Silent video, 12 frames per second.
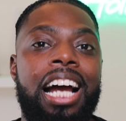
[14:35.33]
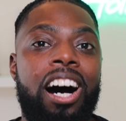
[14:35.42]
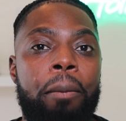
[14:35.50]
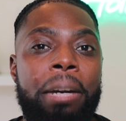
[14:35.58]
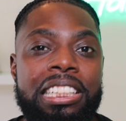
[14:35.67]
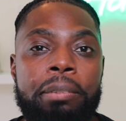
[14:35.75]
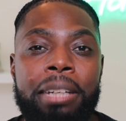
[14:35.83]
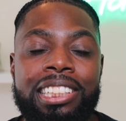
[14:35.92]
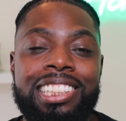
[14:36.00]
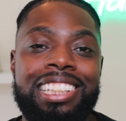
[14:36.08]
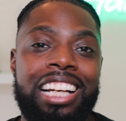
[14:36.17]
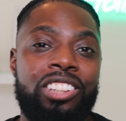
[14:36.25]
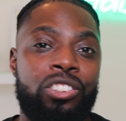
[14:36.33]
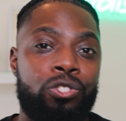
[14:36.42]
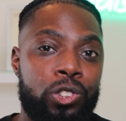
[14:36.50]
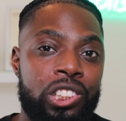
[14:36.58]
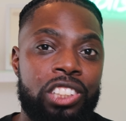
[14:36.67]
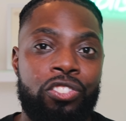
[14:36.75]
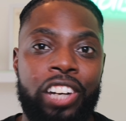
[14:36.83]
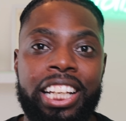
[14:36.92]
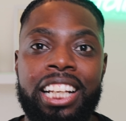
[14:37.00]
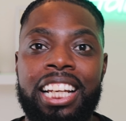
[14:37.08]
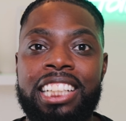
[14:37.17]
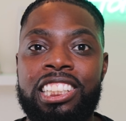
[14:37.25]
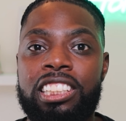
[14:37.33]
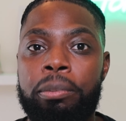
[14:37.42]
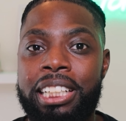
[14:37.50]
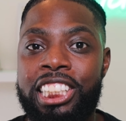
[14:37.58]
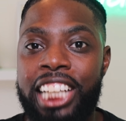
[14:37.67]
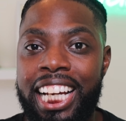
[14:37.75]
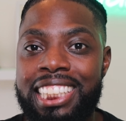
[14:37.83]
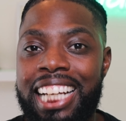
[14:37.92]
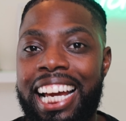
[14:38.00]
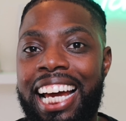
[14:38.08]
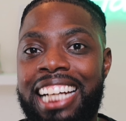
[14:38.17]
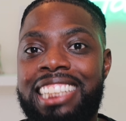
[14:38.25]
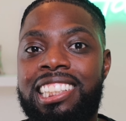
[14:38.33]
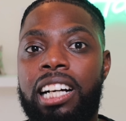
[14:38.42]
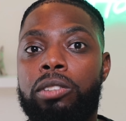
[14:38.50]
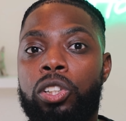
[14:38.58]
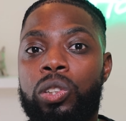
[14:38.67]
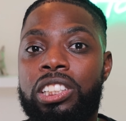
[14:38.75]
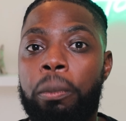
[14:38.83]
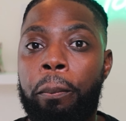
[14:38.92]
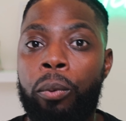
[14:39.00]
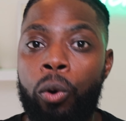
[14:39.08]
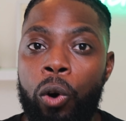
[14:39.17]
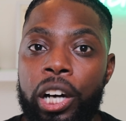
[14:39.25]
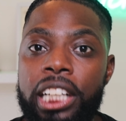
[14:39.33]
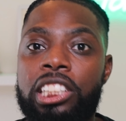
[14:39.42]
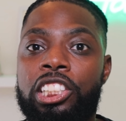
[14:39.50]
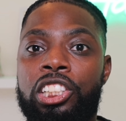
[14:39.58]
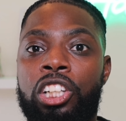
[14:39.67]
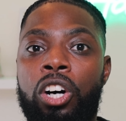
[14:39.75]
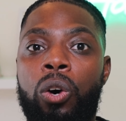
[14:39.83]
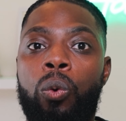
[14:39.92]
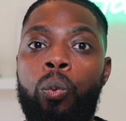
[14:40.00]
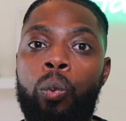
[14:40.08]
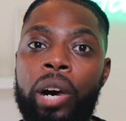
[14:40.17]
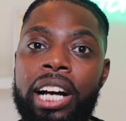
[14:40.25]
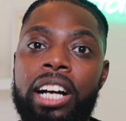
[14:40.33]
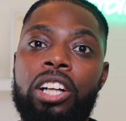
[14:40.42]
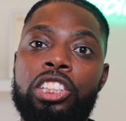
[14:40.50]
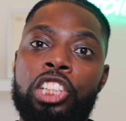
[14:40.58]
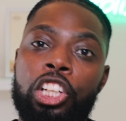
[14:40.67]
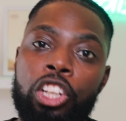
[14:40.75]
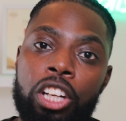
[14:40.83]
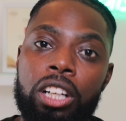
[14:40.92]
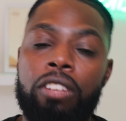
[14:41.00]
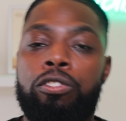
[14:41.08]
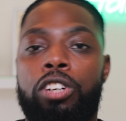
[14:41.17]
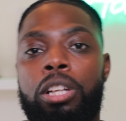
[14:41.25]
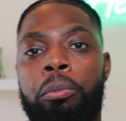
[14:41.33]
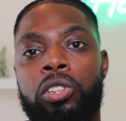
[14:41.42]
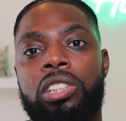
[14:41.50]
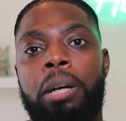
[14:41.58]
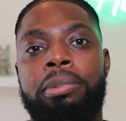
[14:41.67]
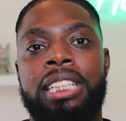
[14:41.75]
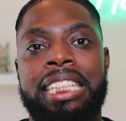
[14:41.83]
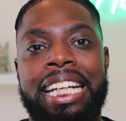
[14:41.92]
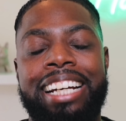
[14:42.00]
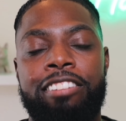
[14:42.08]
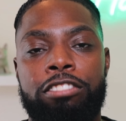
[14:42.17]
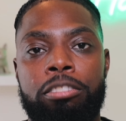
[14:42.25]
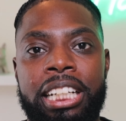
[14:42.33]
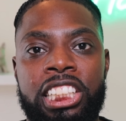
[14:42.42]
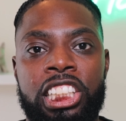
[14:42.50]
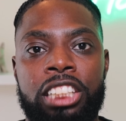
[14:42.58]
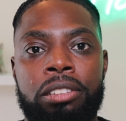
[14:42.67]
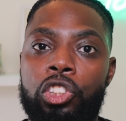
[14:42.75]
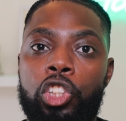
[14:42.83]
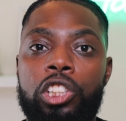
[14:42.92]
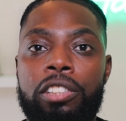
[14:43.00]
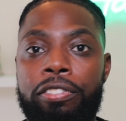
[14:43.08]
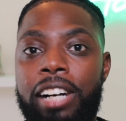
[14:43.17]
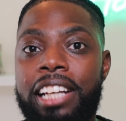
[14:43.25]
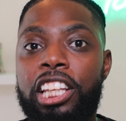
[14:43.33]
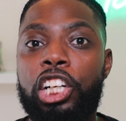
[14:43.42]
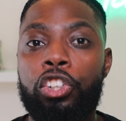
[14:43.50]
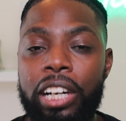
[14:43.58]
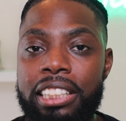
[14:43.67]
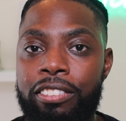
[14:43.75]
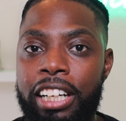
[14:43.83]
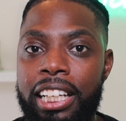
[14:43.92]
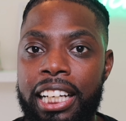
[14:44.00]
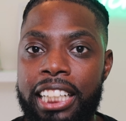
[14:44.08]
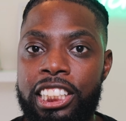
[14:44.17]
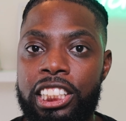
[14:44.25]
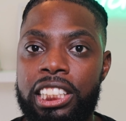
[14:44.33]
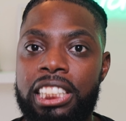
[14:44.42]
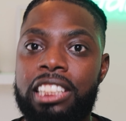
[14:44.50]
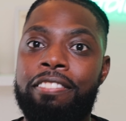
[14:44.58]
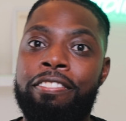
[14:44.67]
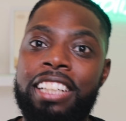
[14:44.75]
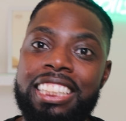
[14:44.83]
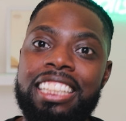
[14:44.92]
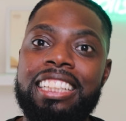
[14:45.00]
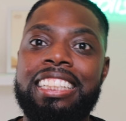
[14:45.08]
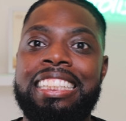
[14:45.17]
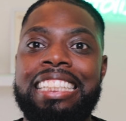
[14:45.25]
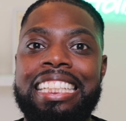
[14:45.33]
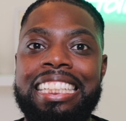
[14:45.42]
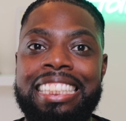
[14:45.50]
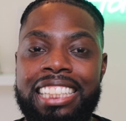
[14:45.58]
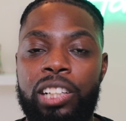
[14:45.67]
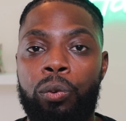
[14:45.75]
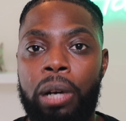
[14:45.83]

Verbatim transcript: Now, I must mention that the rules and regulations may change at any time, so it's important to know where to look for the most up-to-date information. So to find the correct regulations, visit the C D C